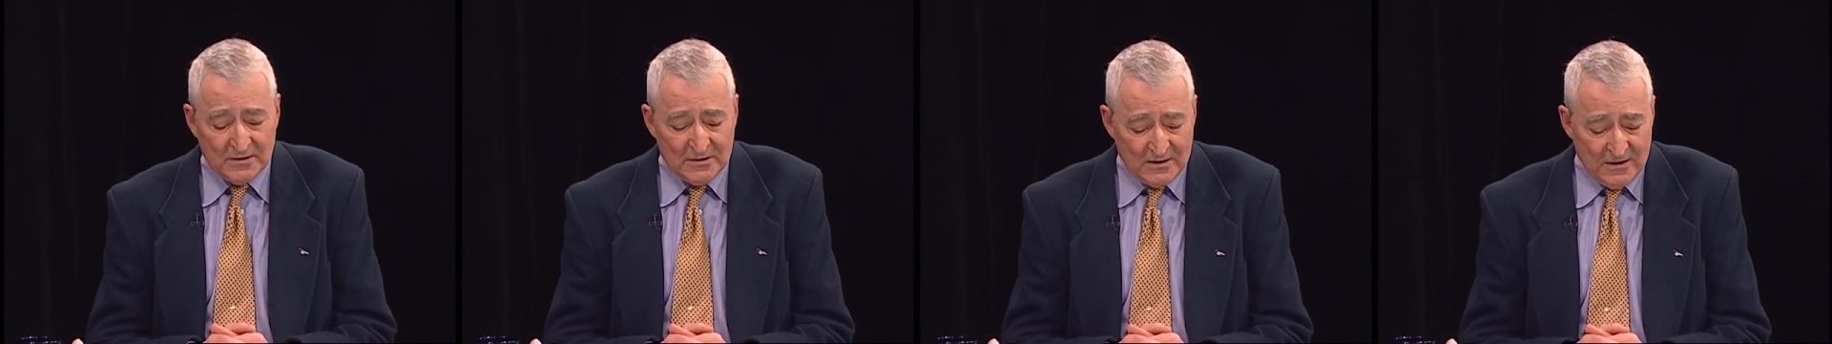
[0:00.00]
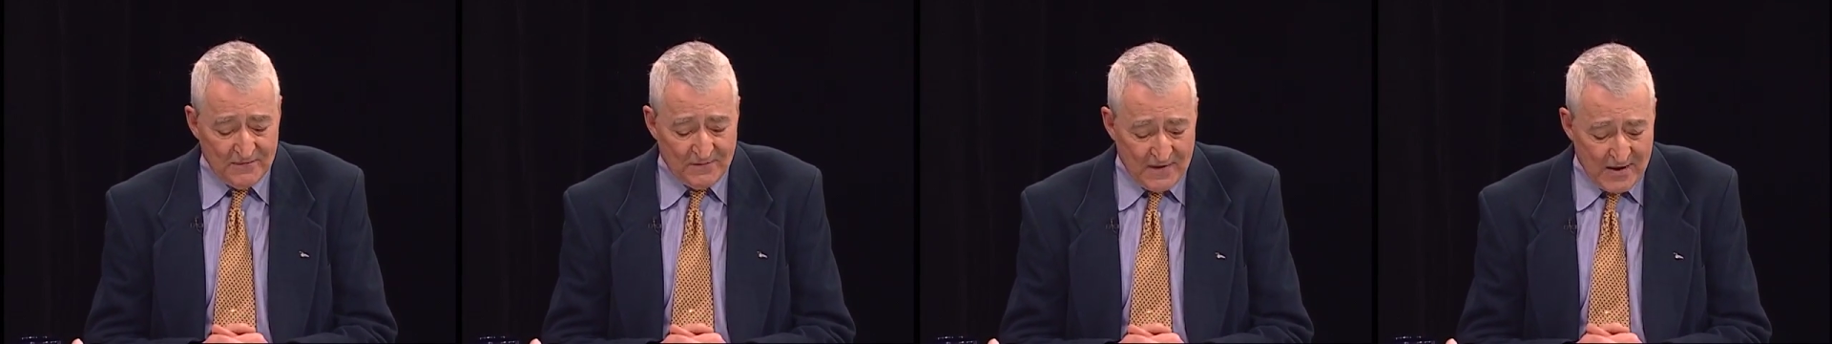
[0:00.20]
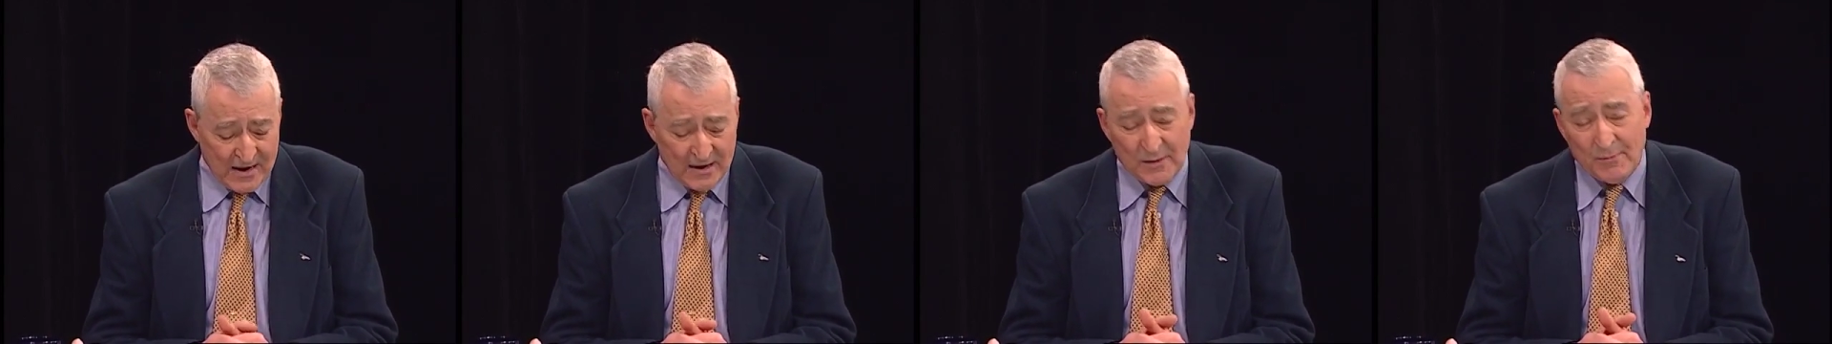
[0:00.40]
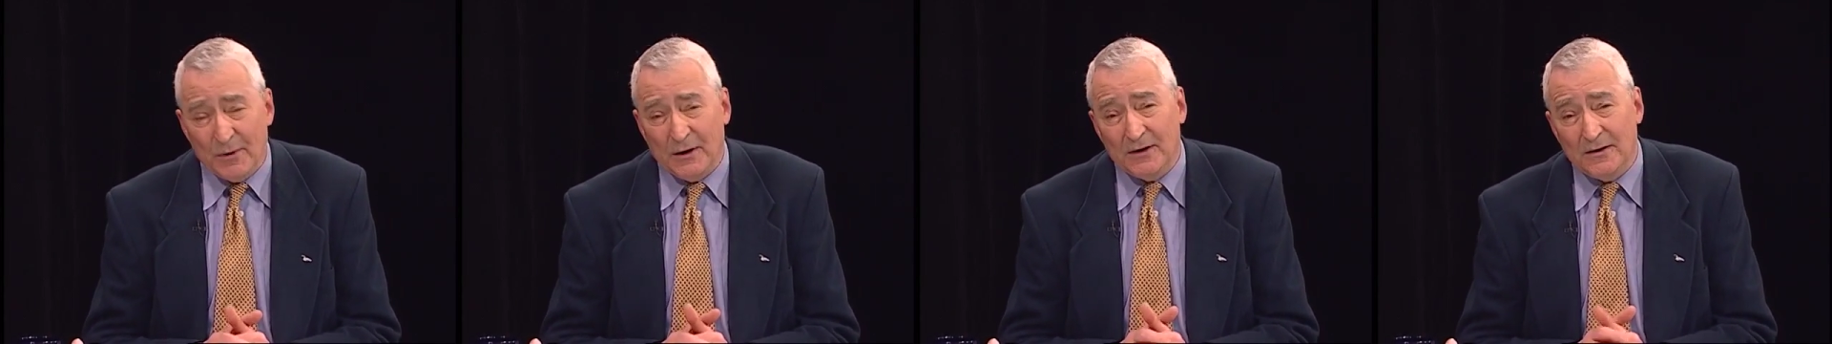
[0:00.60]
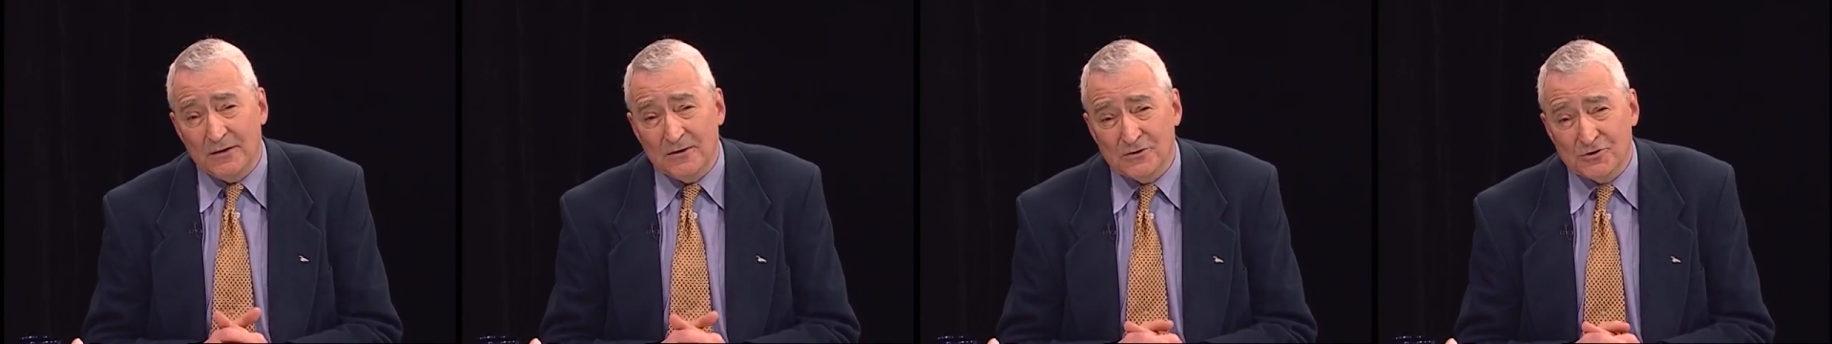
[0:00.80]
If
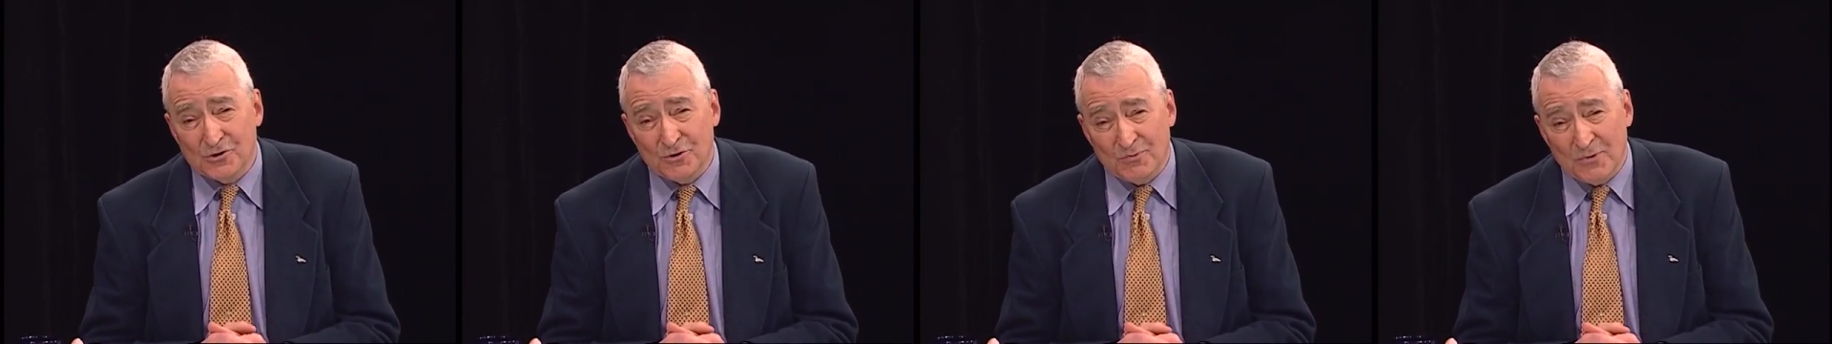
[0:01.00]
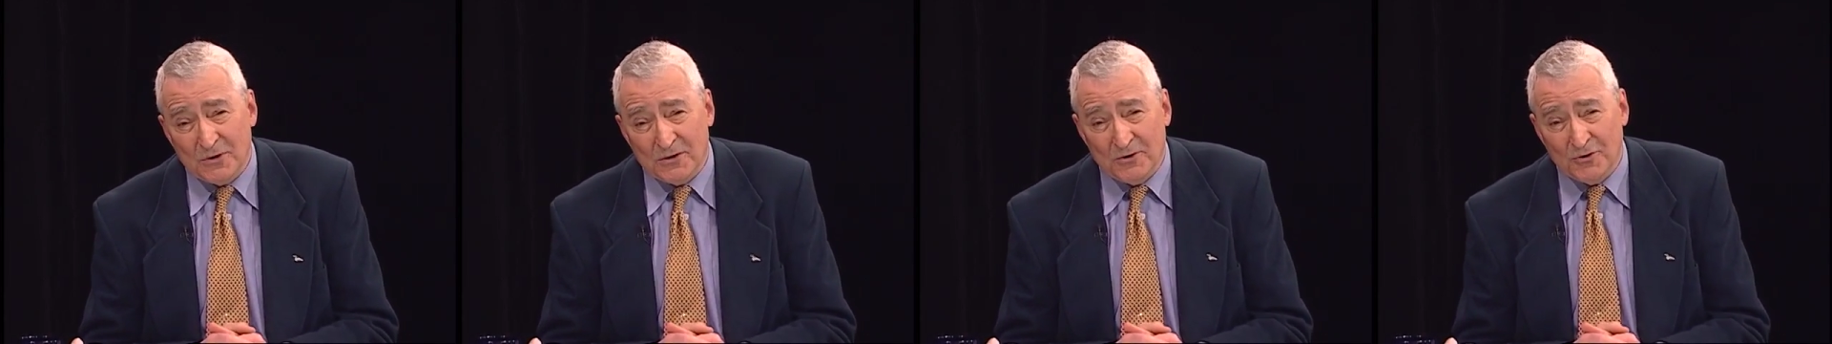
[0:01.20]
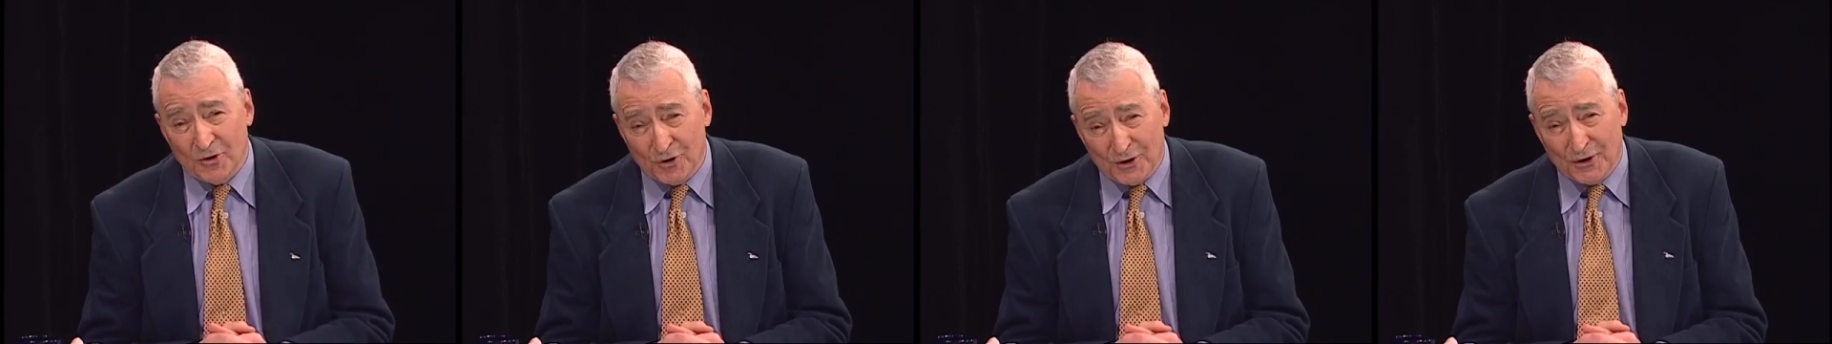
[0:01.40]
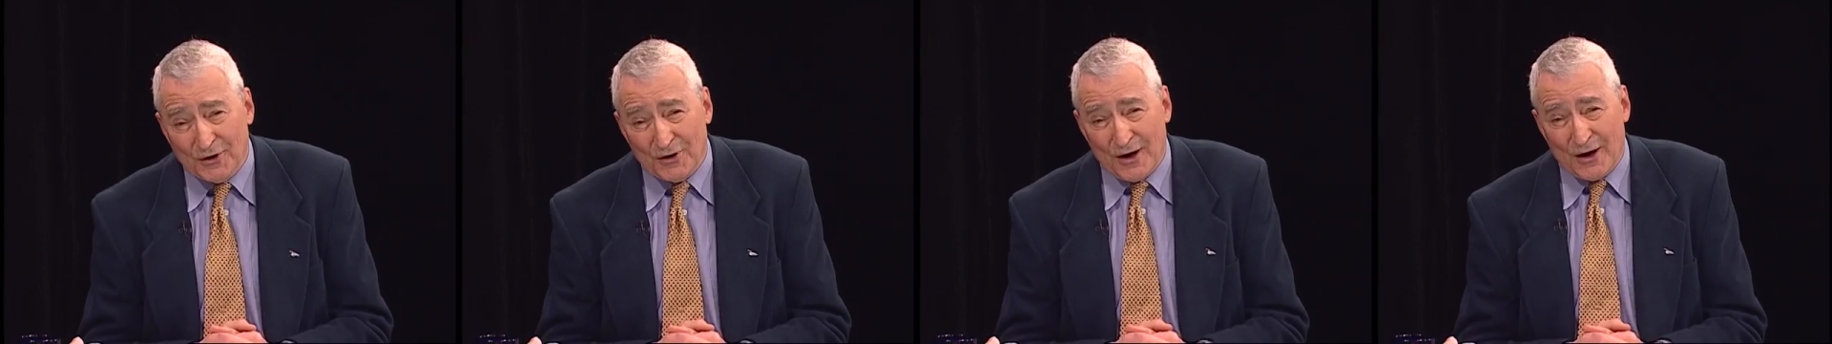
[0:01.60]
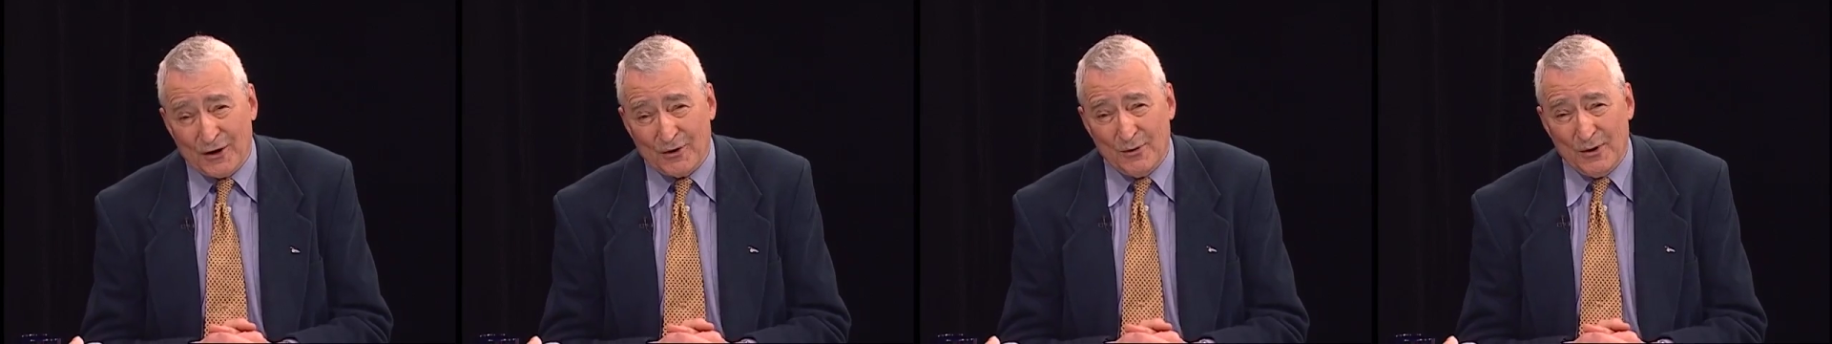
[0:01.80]
anybody should be good at
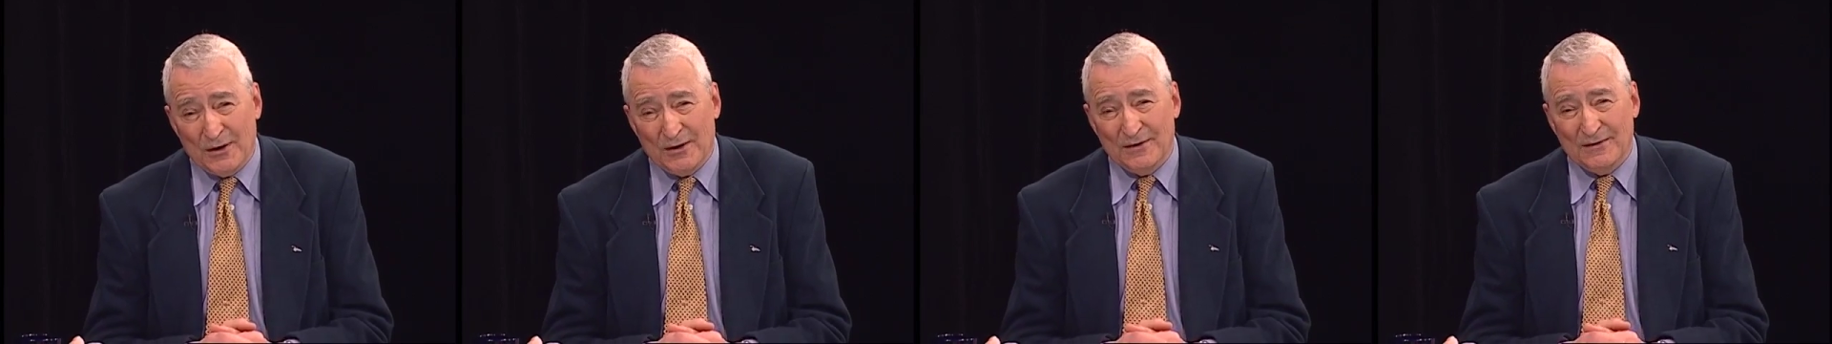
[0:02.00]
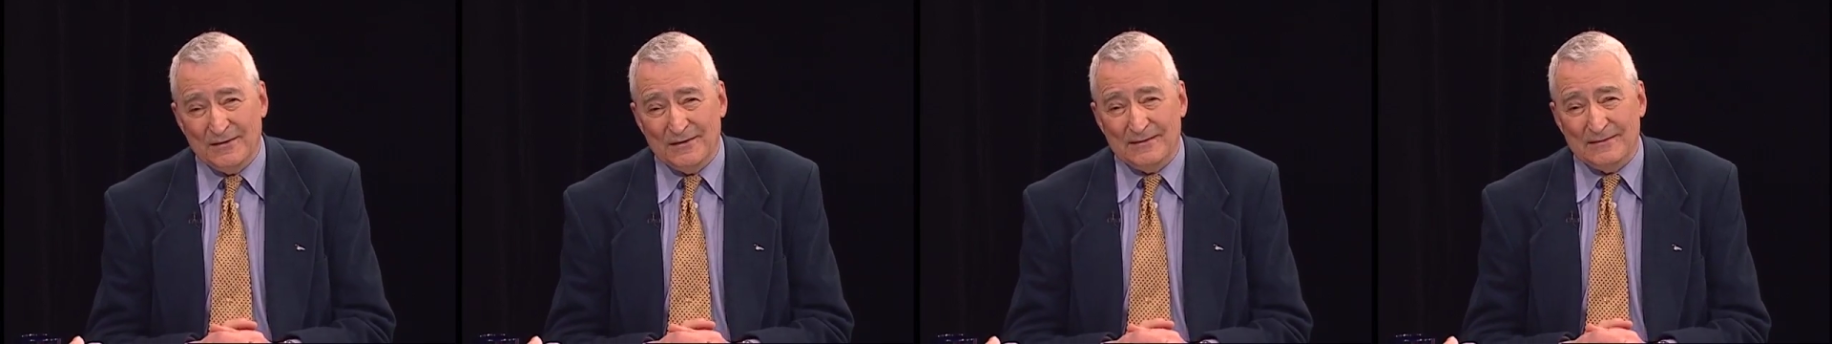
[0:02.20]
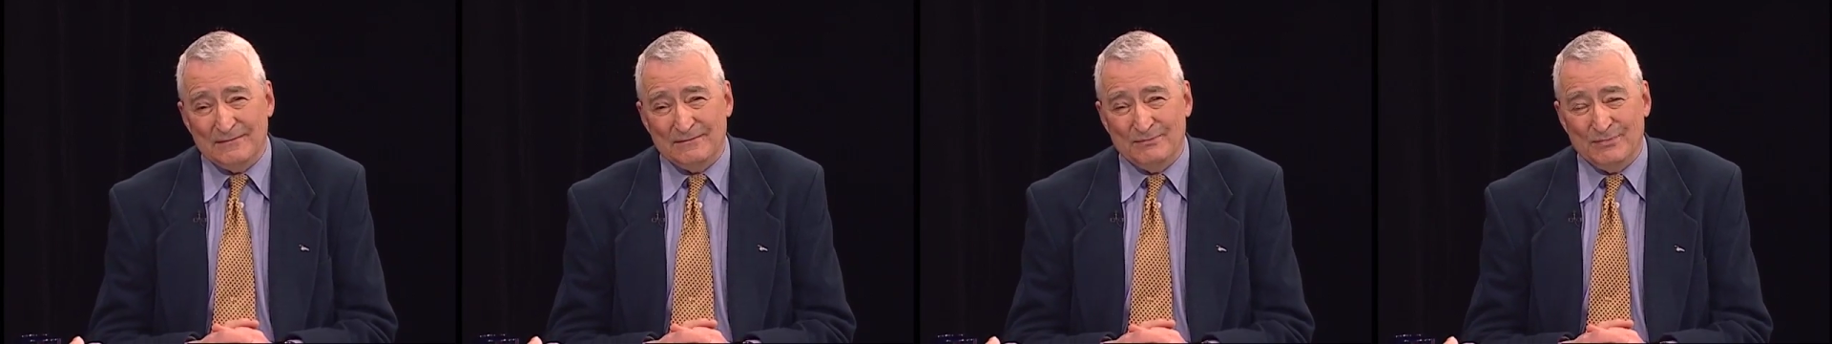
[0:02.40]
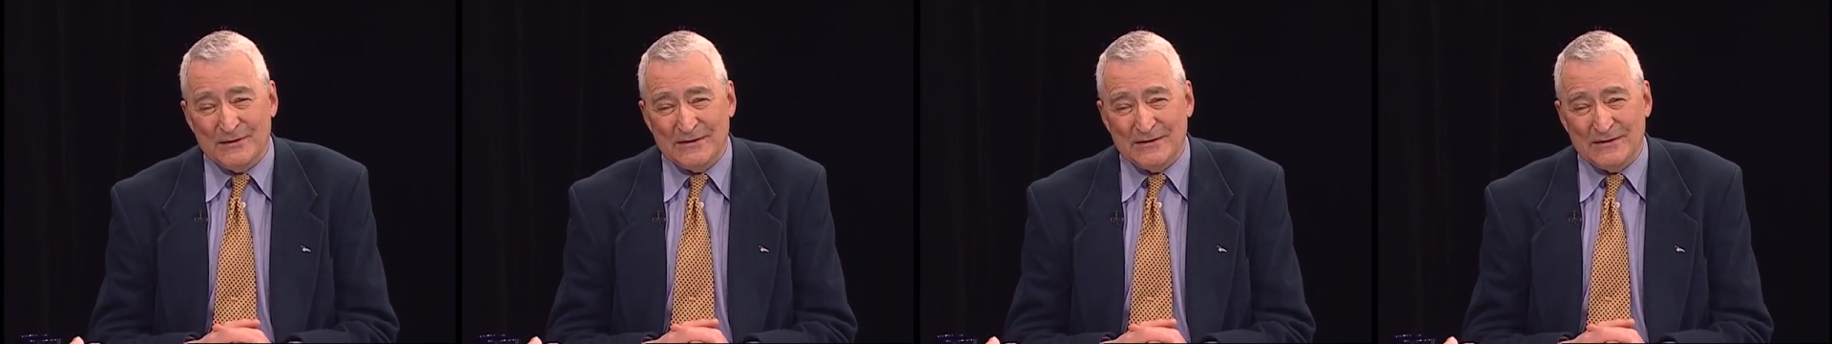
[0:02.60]
arguing that